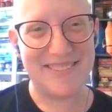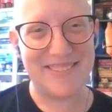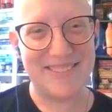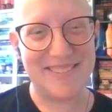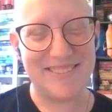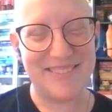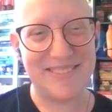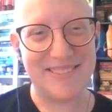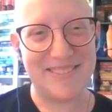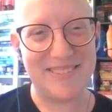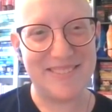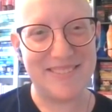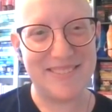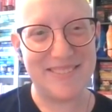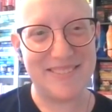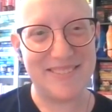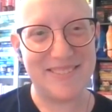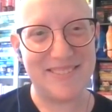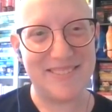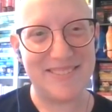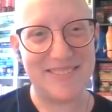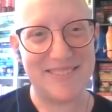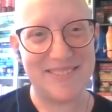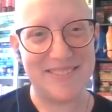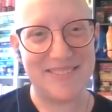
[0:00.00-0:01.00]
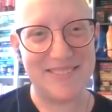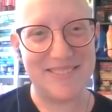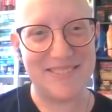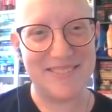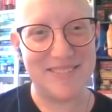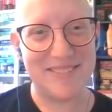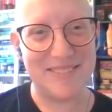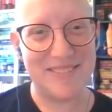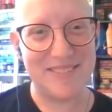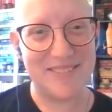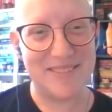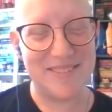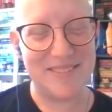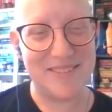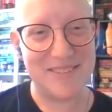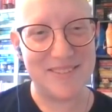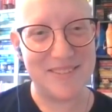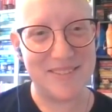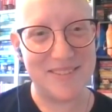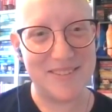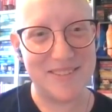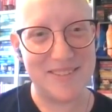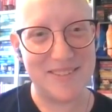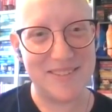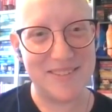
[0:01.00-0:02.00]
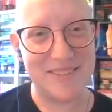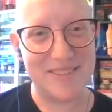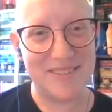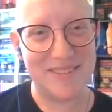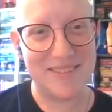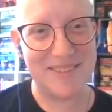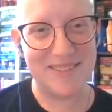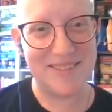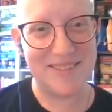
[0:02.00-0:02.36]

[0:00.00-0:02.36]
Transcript: (not speaking)